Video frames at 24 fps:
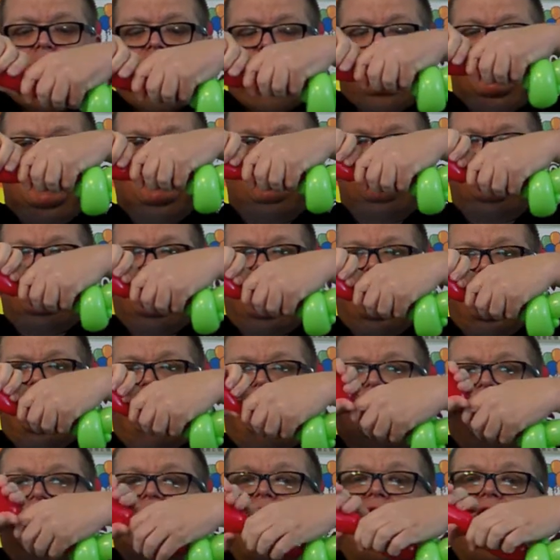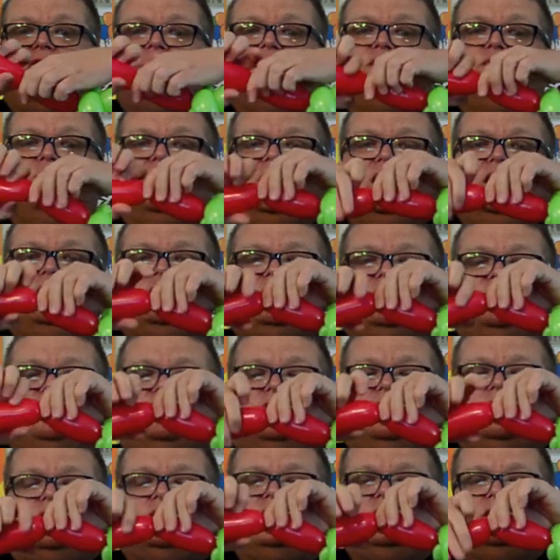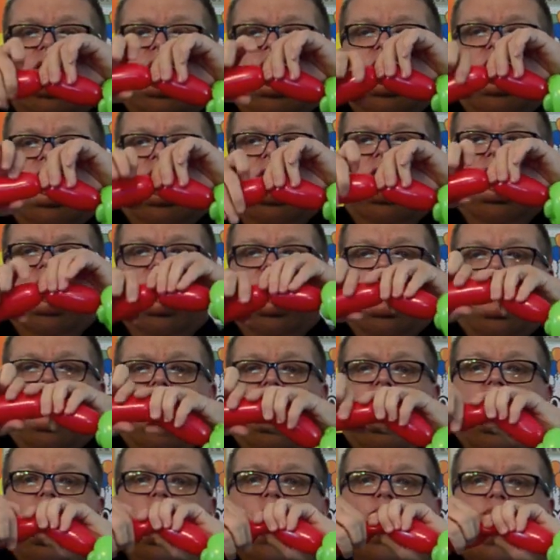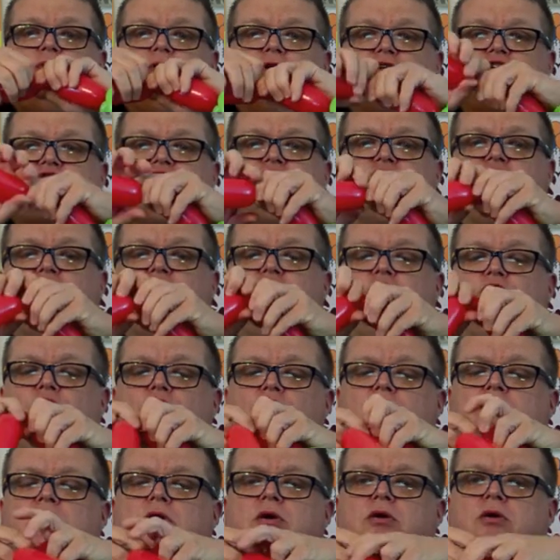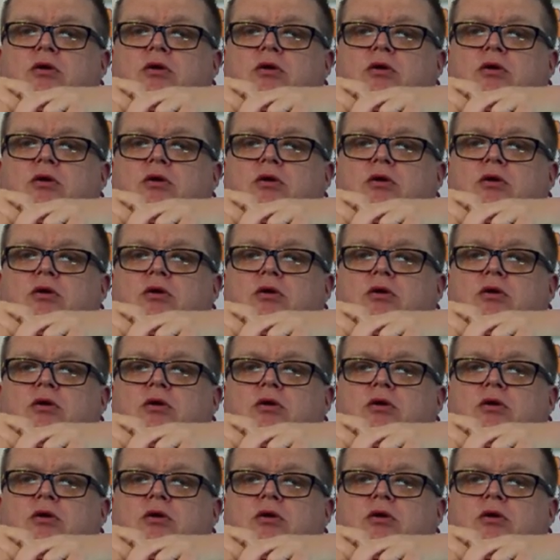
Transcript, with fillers: Measure down about a hand width. Put two